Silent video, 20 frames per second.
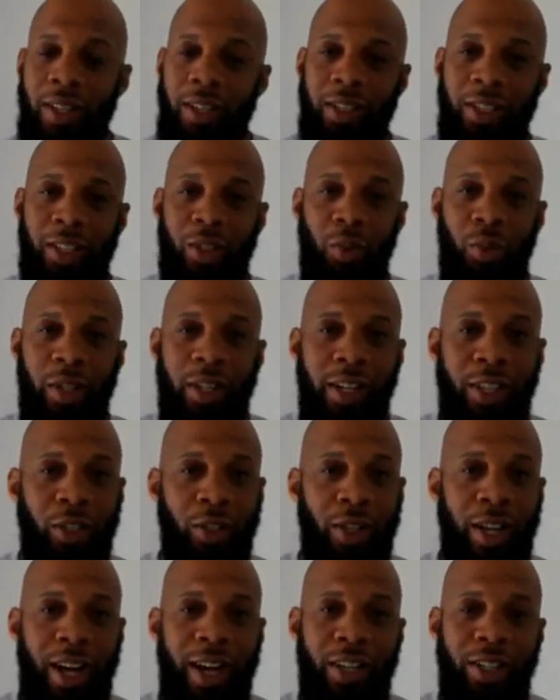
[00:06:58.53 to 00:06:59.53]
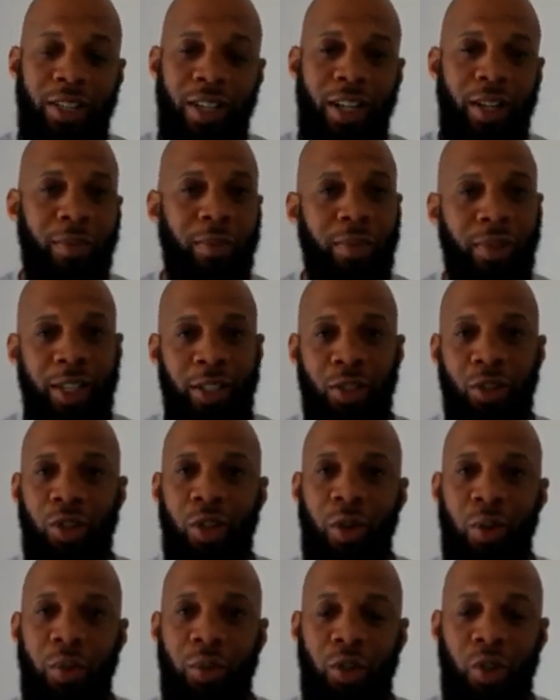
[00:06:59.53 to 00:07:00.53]
Just want to hit you guys up, let you
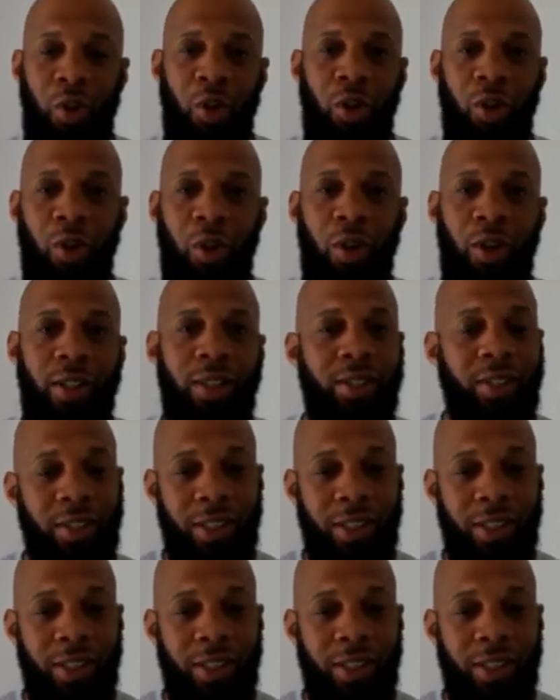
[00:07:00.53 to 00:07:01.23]
know what's going on,